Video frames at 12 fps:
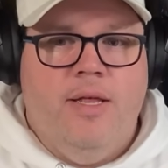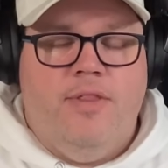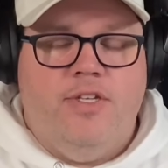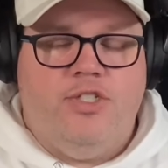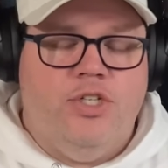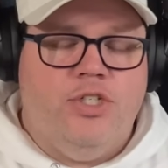
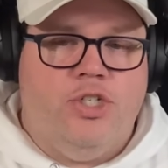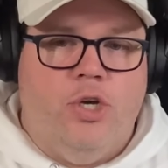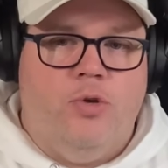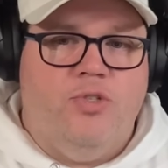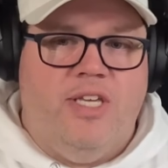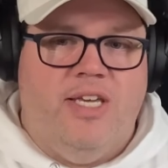This just
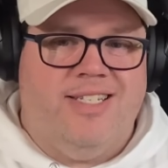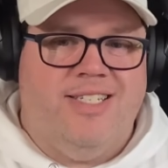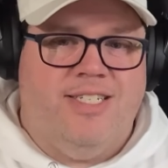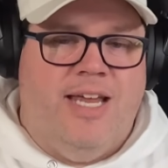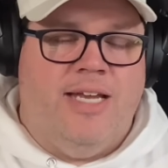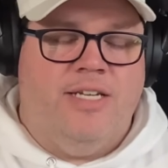shows the
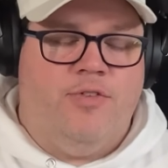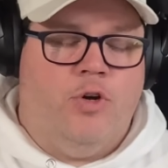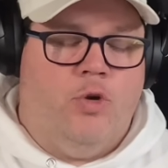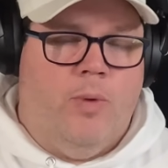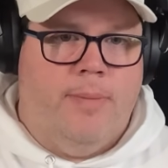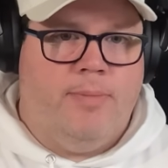extent of
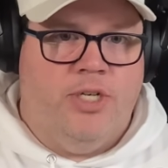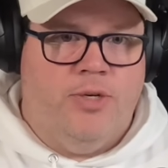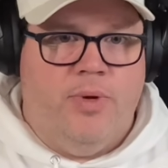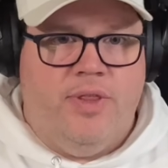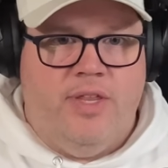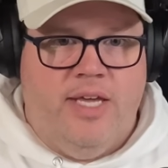
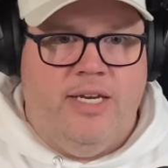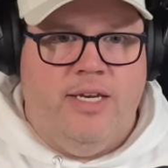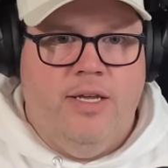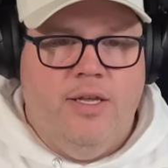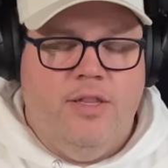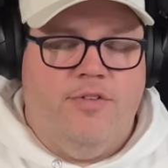corruption
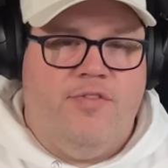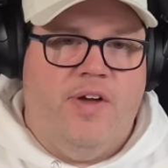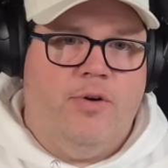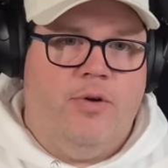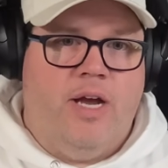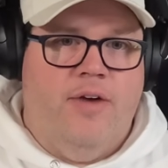within the
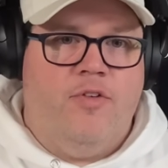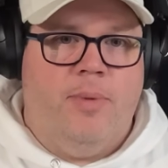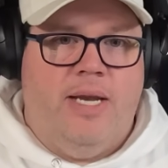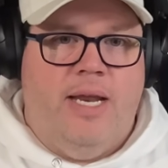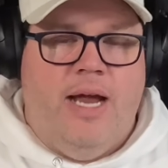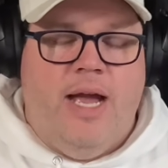federal
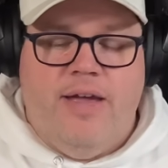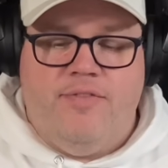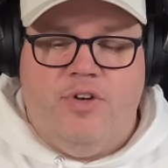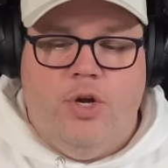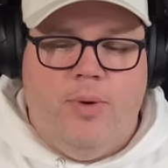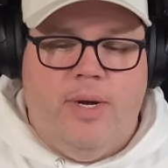government, and I
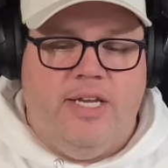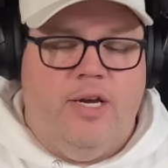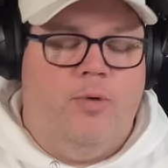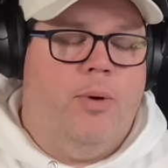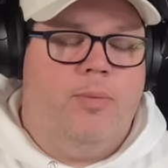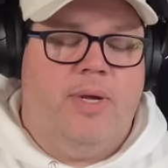have no
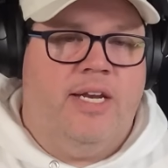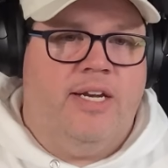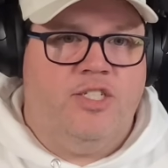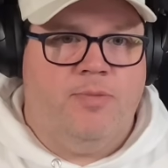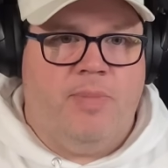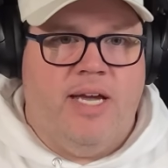idea what we can
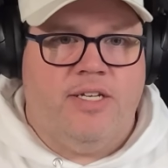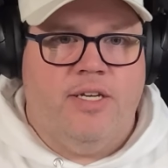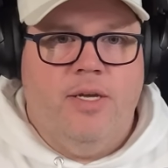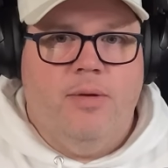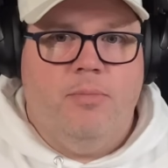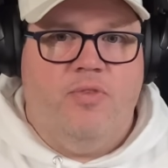expect
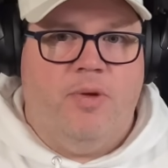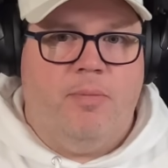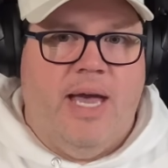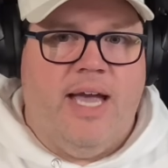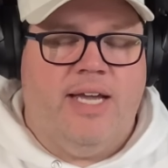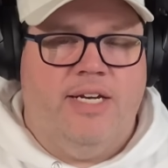moving
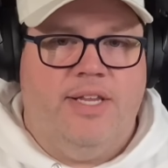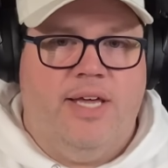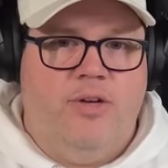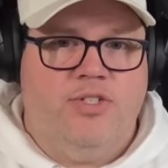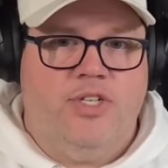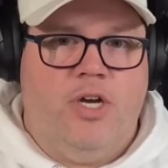back into the
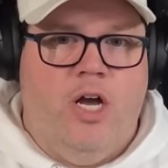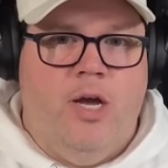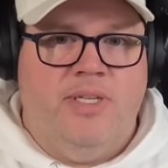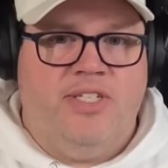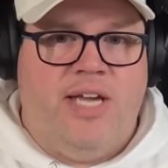House of Commons.